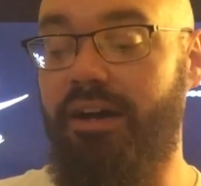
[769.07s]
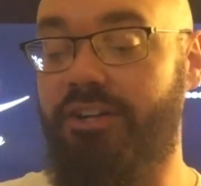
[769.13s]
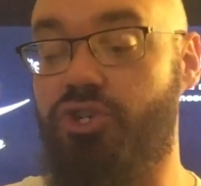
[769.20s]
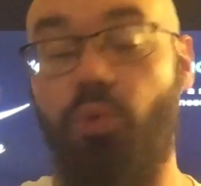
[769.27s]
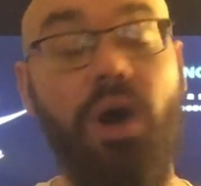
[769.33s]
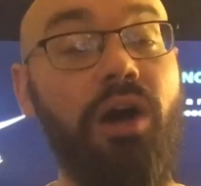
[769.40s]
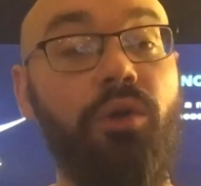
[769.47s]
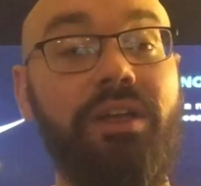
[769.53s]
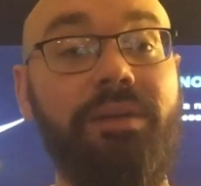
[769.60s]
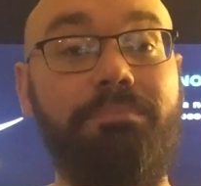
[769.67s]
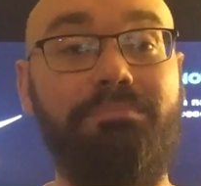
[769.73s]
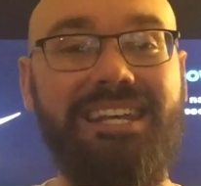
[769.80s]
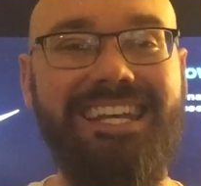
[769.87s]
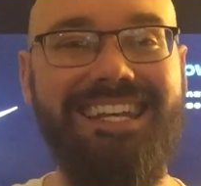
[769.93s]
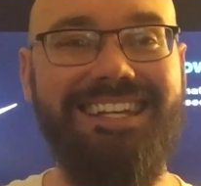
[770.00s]
Joel
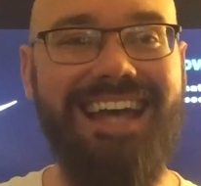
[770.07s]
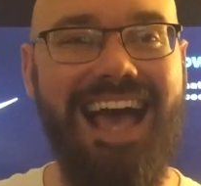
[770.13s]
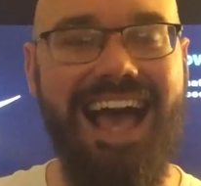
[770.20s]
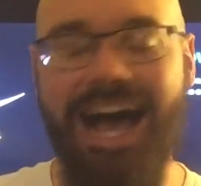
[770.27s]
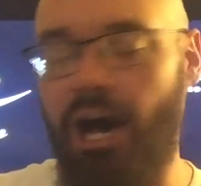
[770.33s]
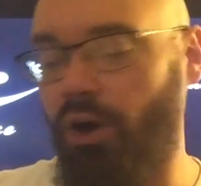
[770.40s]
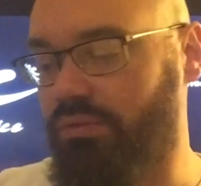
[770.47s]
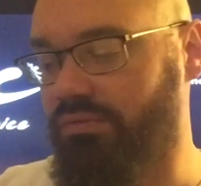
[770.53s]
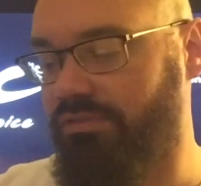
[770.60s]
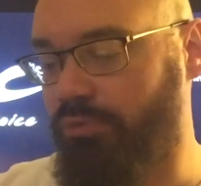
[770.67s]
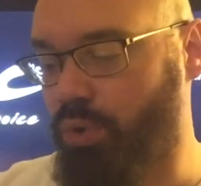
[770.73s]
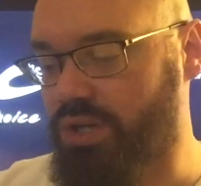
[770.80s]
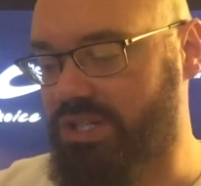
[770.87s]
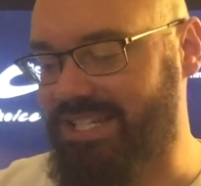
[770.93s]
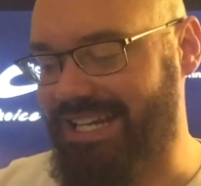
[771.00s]
Embiid out
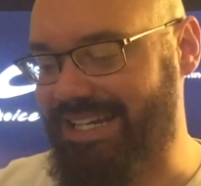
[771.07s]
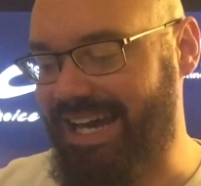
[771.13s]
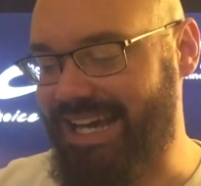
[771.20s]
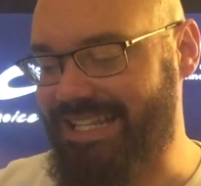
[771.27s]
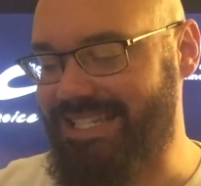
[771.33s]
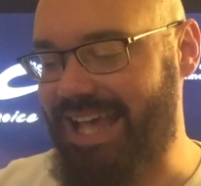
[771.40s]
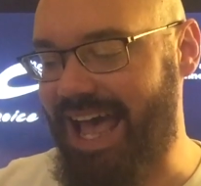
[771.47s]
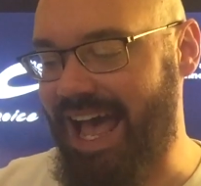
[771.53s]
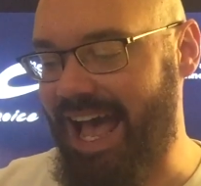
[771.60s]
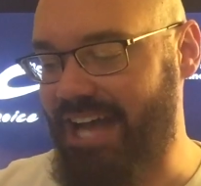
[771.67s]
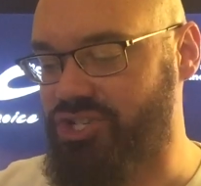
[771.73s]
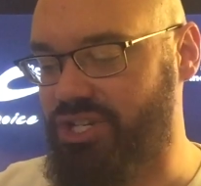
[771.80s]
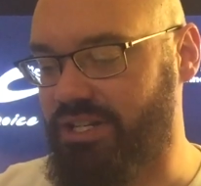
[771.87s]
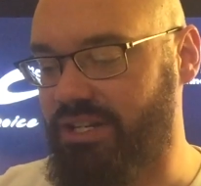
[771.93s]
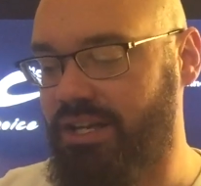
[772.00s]
for tonight's
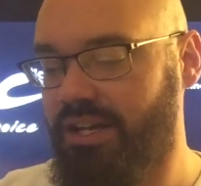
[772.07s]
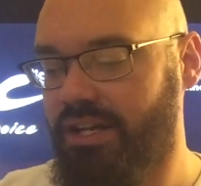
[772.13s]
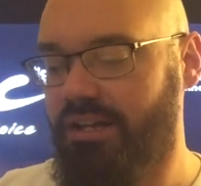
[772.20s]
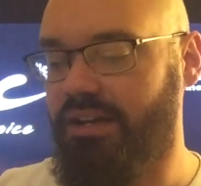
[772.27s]
action.